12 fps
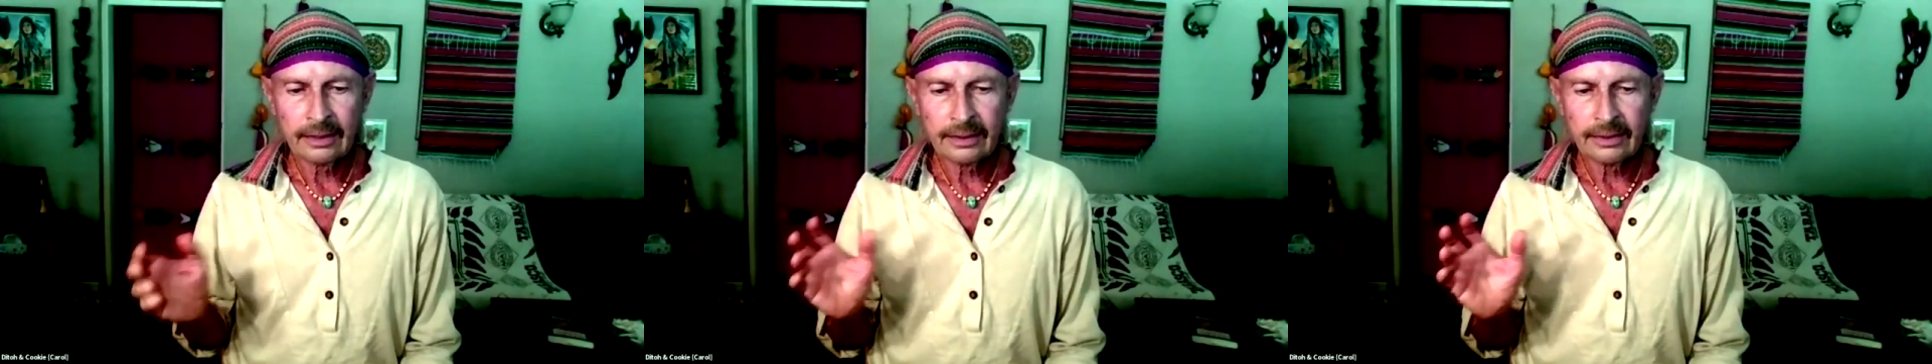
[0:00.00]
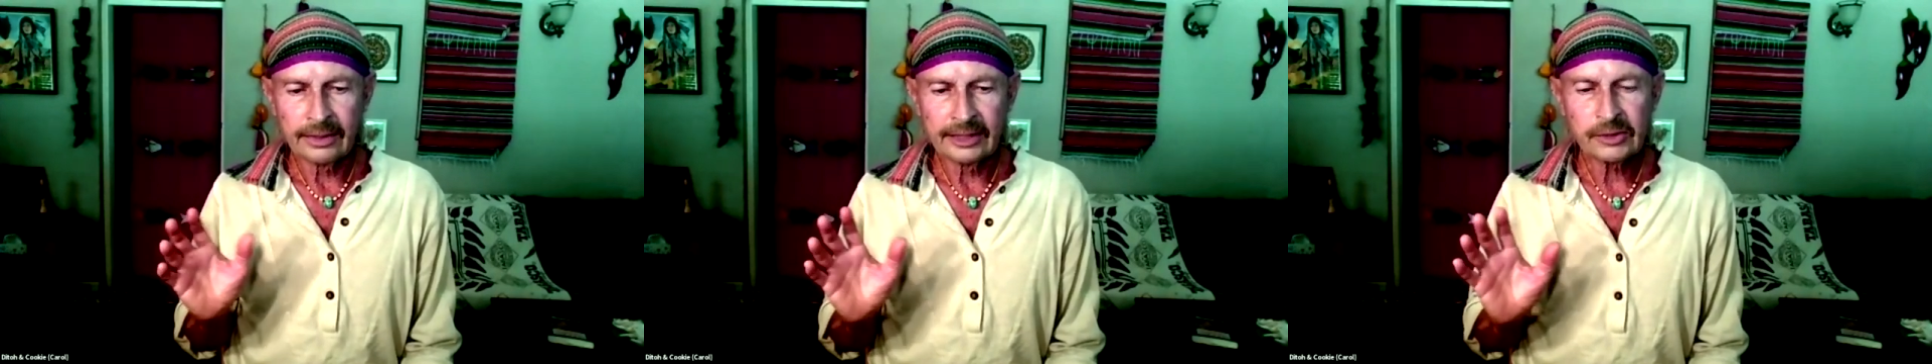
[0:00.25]

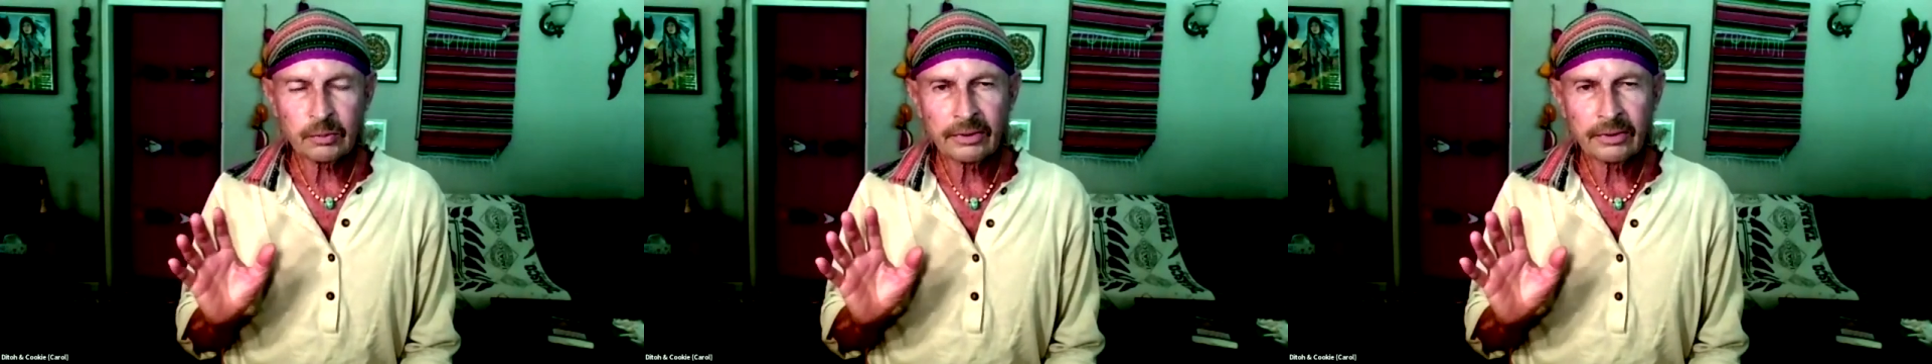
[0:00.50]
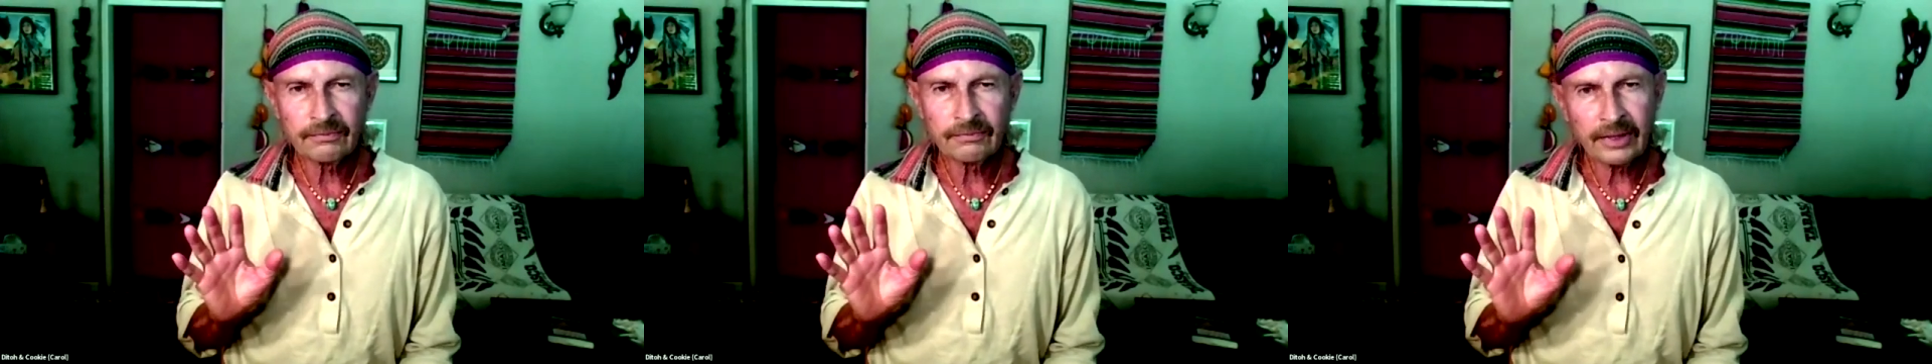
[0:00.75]
These were the
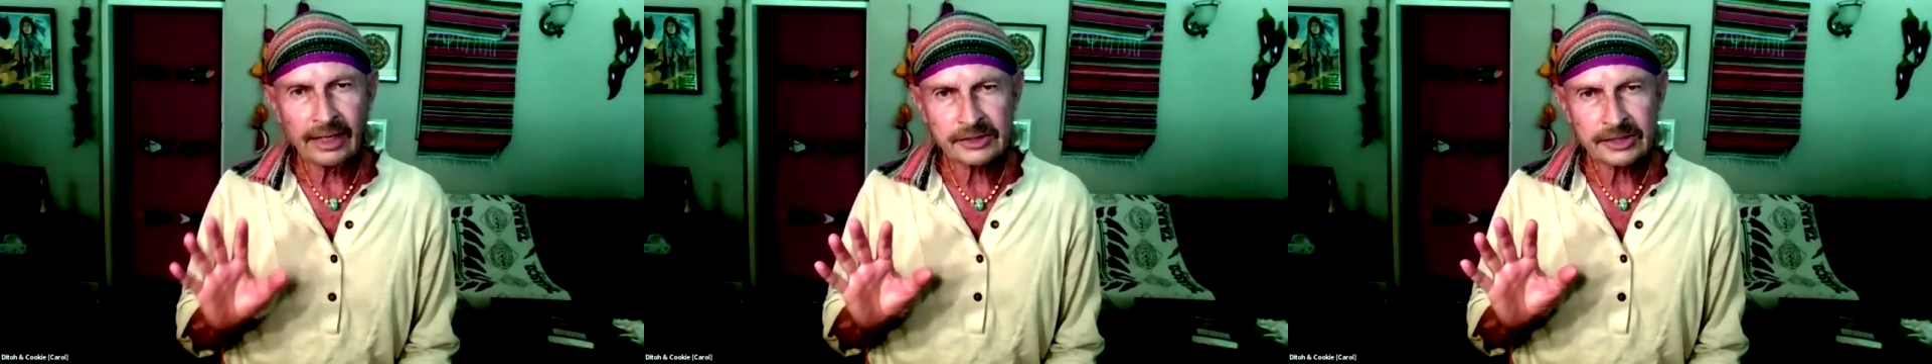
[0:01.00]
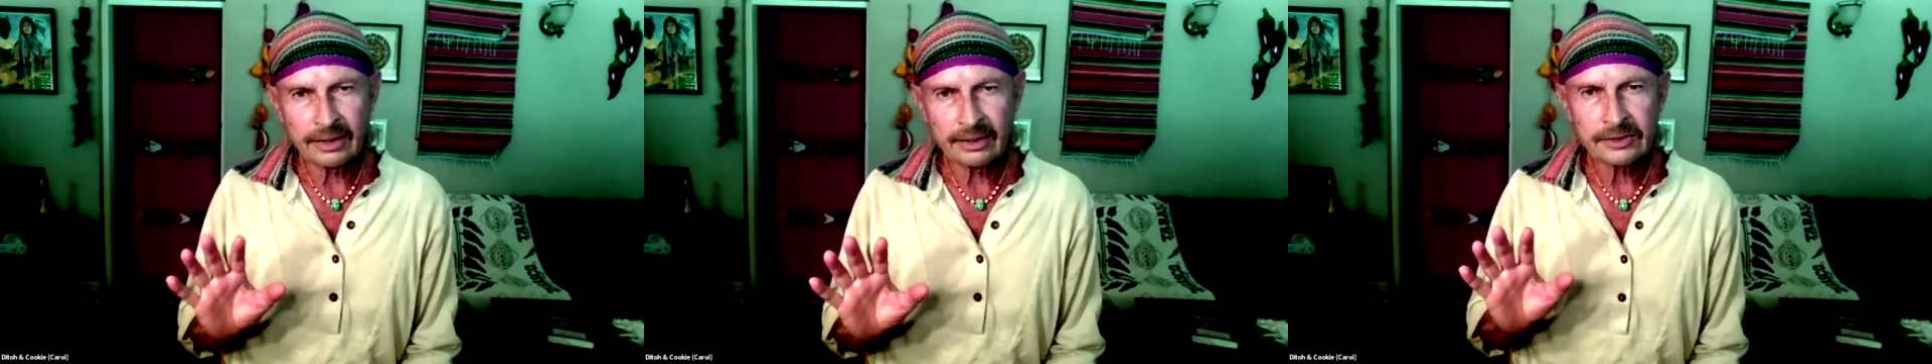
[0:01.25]
five
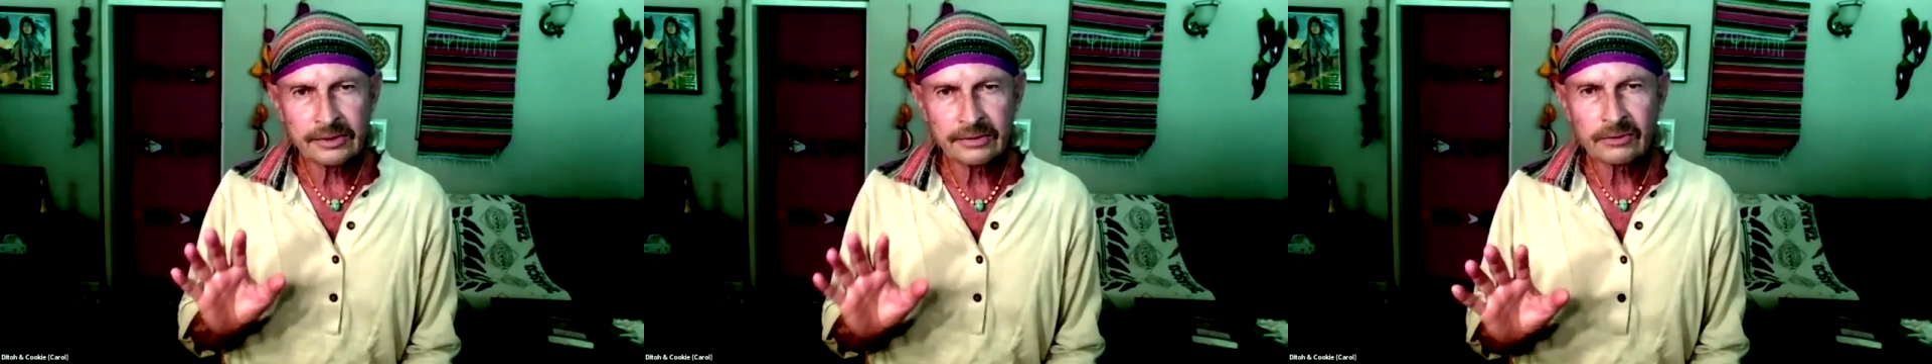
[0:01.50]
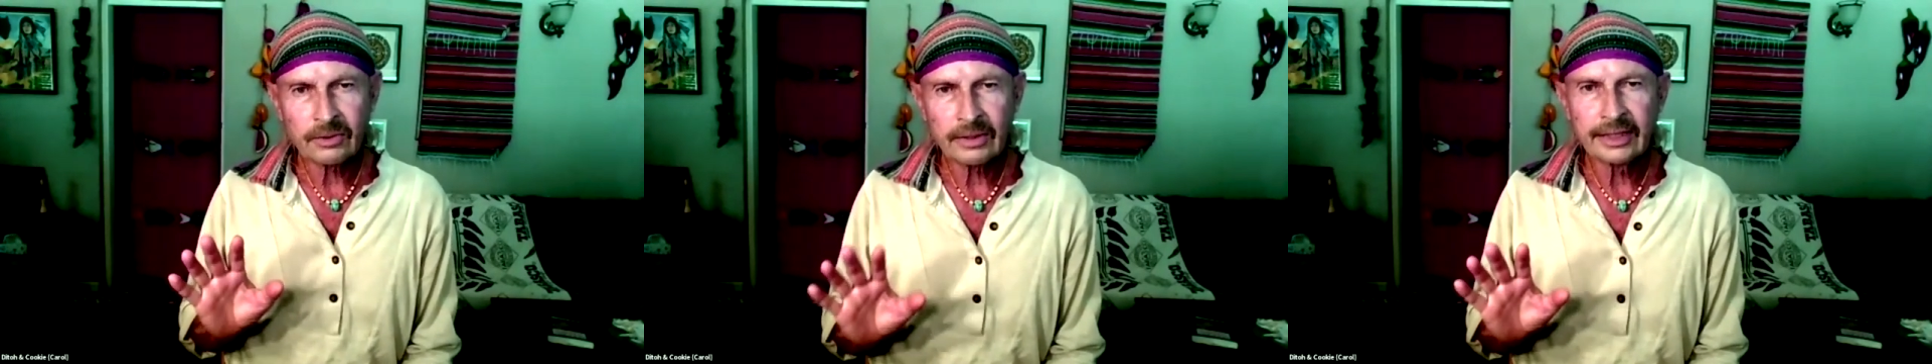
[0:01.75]
songs of
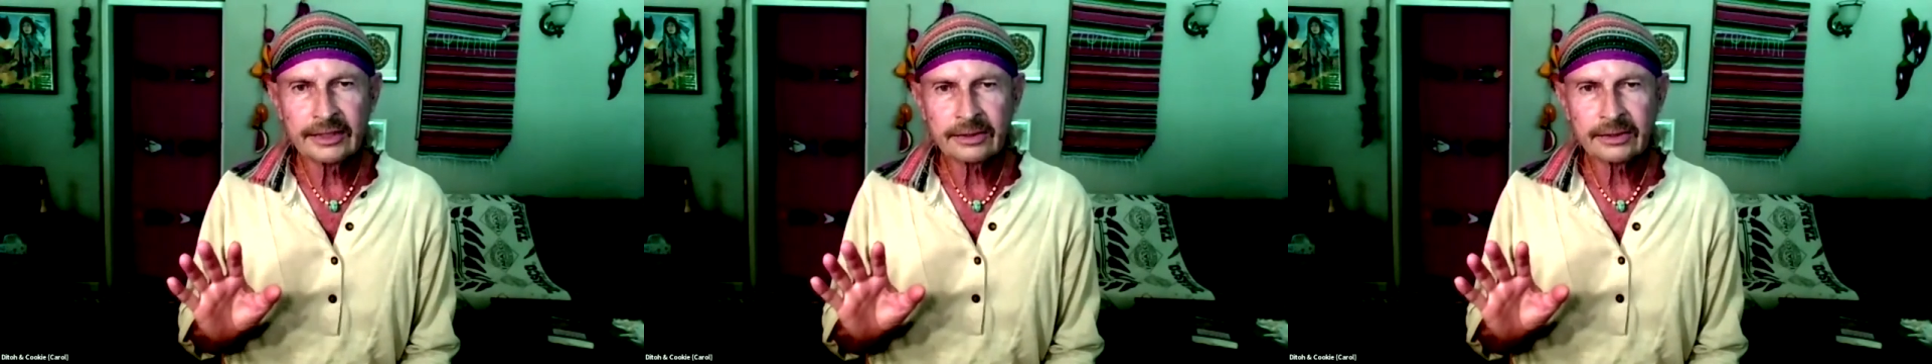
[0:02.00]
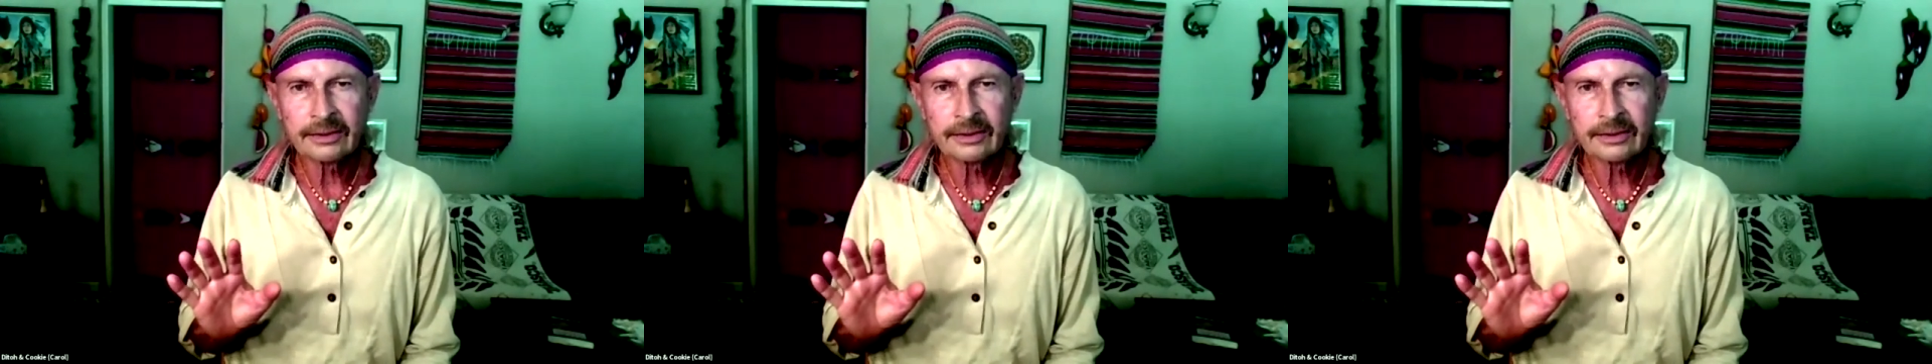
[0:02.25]
creation